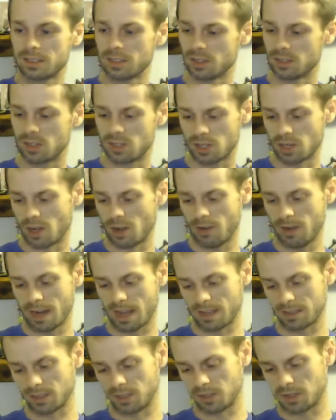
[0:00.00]
to the show. It
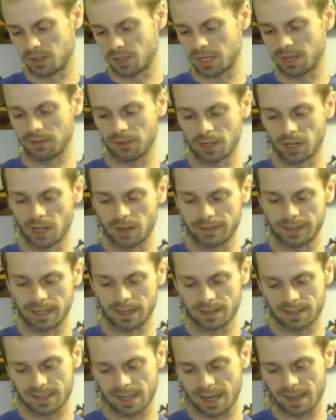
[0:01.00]
has a little certificate over
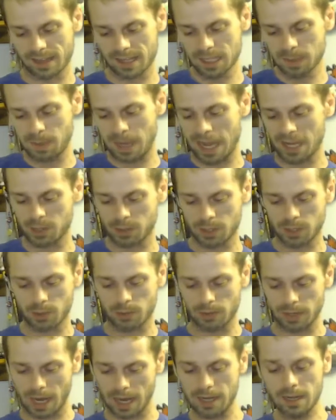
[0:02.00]
here saying this patch was
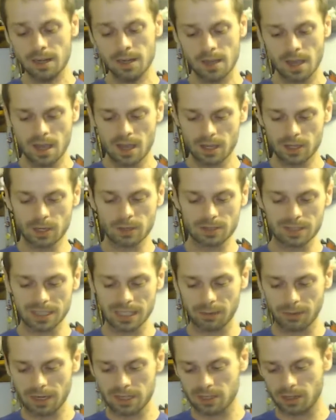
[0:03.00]
created using
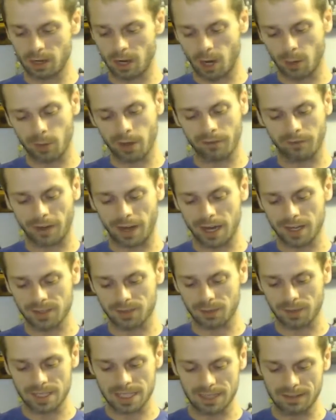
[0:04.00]
the original artwork files
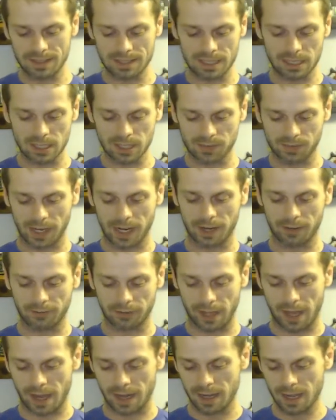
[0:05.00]
from the TV series
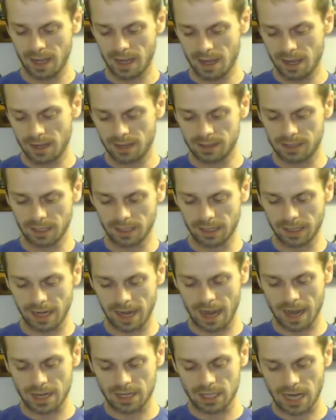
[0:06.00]
Firefly. Dylan
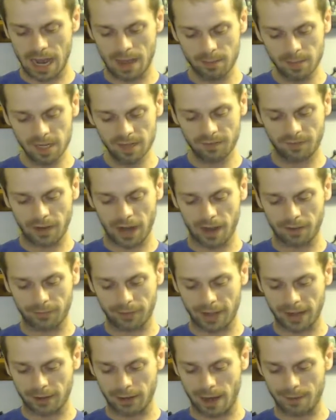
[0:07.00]
Hay Chapman,
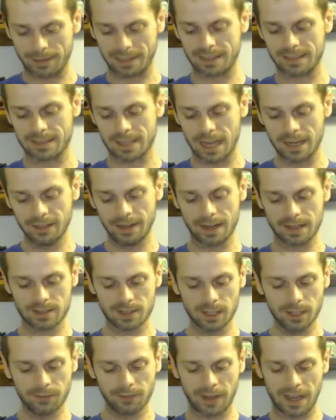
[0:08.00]
Firefly graphic designer, has
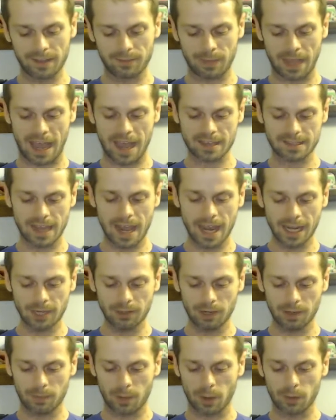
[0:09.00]
certified as
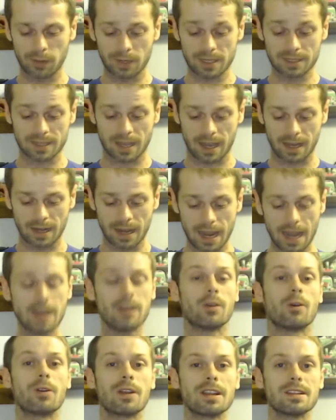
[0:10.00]
accurate both the design and
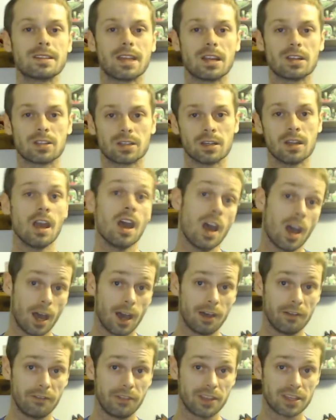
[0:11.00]
orientation
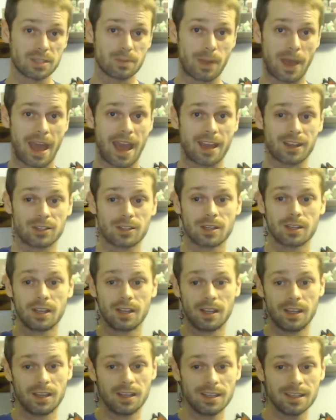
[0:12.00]
of this patch.
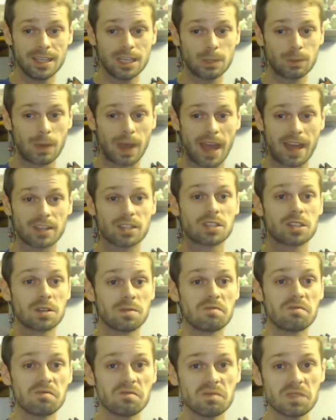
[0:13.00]
This patch
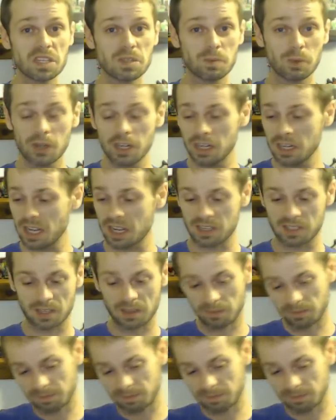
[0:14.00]
is pretty neat.